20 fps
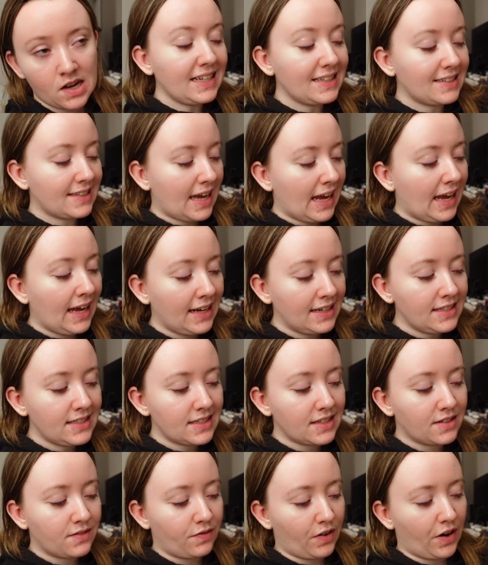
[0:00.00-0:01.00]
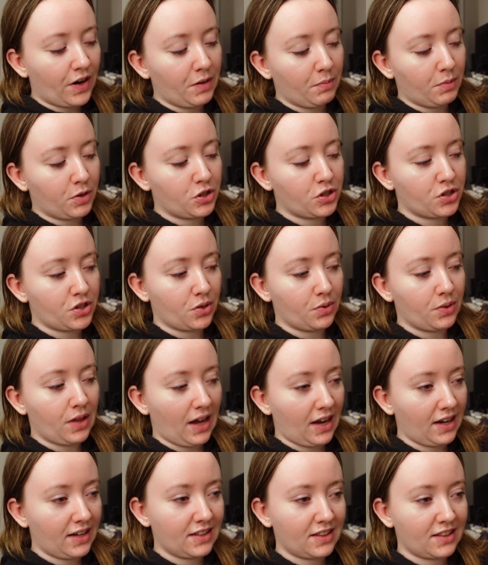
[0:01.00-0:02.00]
It's hinted very much so
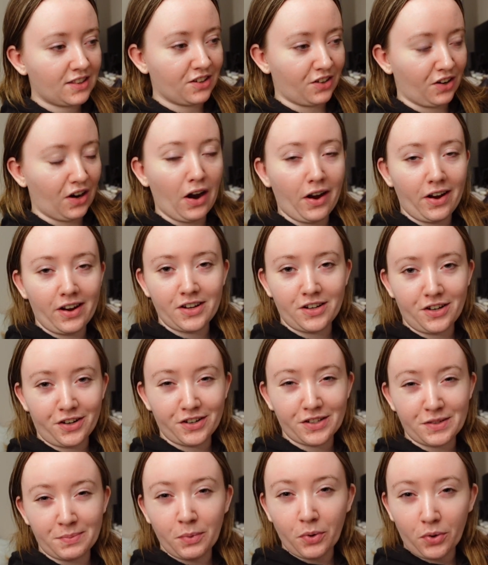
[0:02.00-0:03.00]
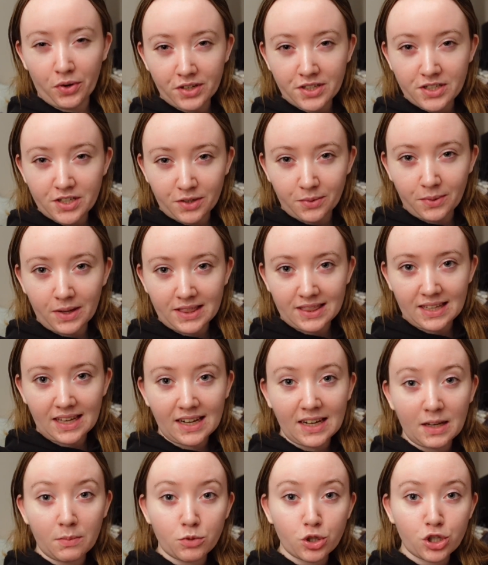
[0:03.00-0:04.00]
that there's more to it than
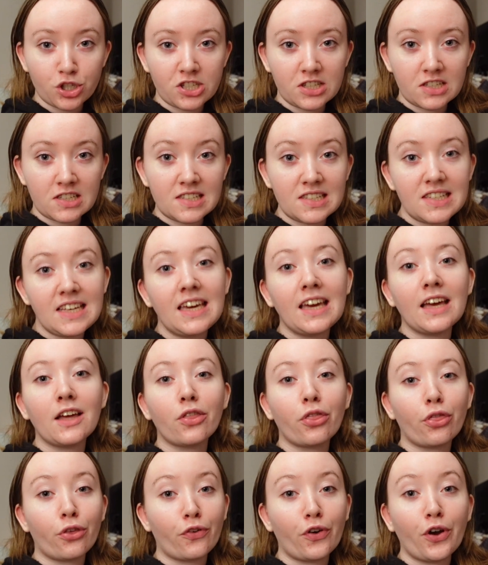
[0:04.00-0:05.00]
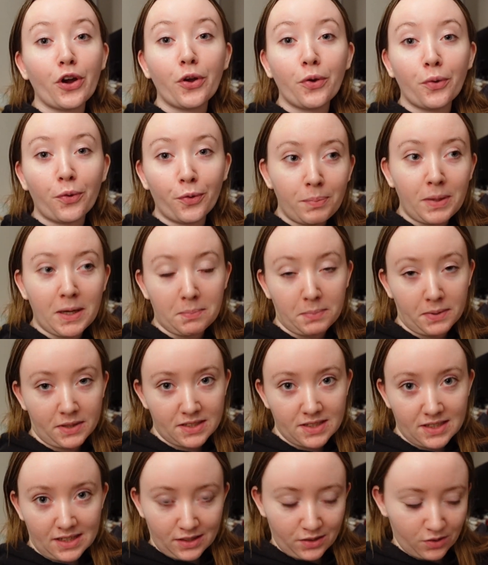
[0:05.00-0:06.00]
him just seeing through
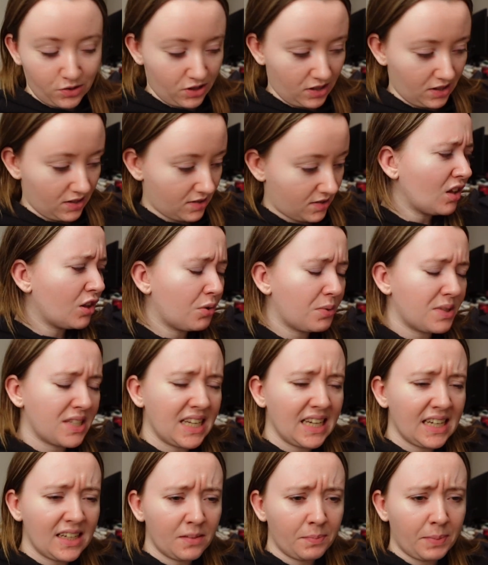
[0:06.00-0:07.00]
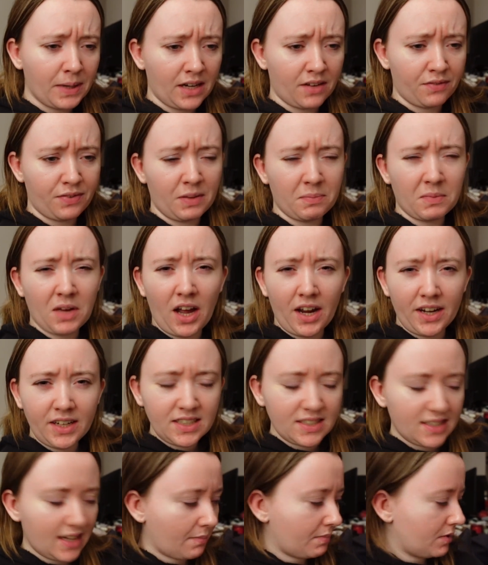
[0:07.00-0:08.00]
people's illusions. There was a little bit of him kind
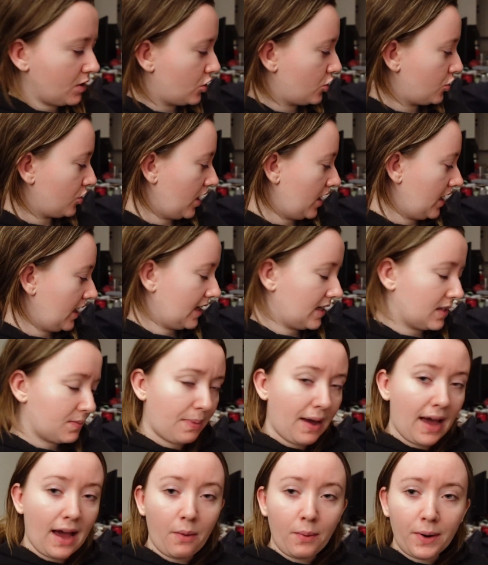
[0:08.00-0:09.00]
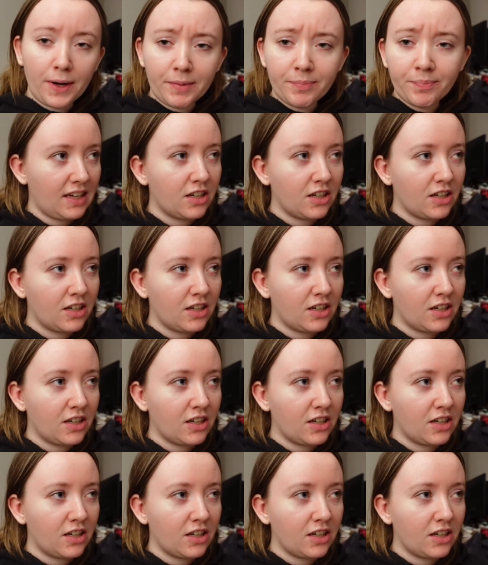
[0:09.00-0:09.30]
of demonstrating his power.